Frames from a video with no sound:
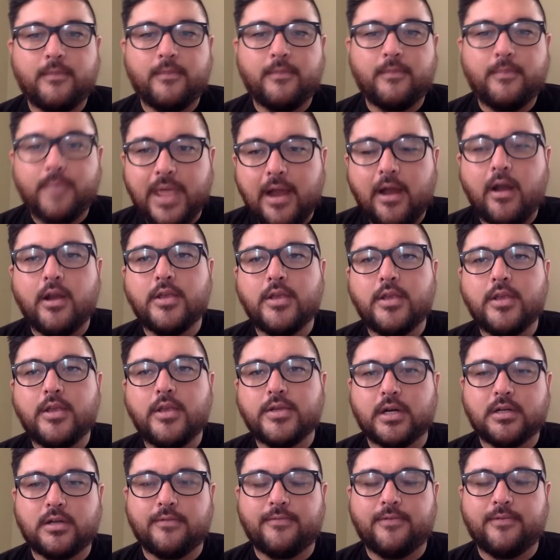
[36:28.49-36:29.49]
From there,
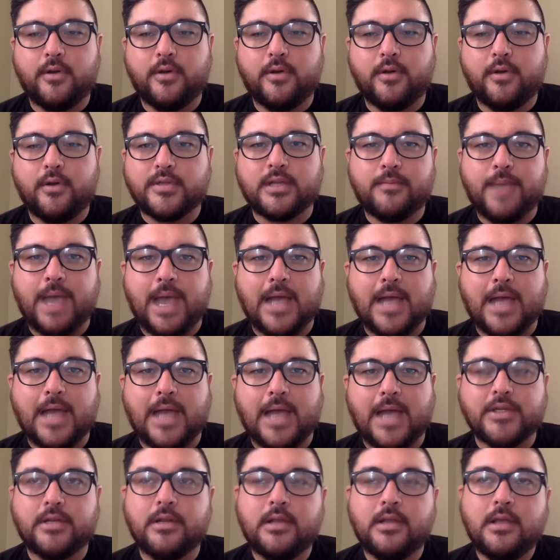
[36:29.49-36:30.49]
you start to focus on
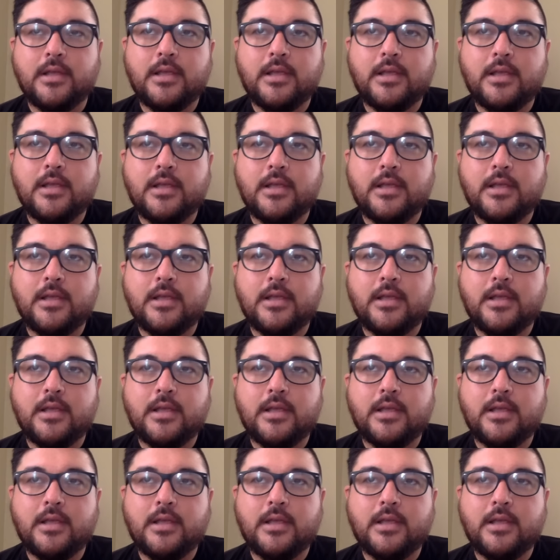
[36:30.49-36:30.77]
passion.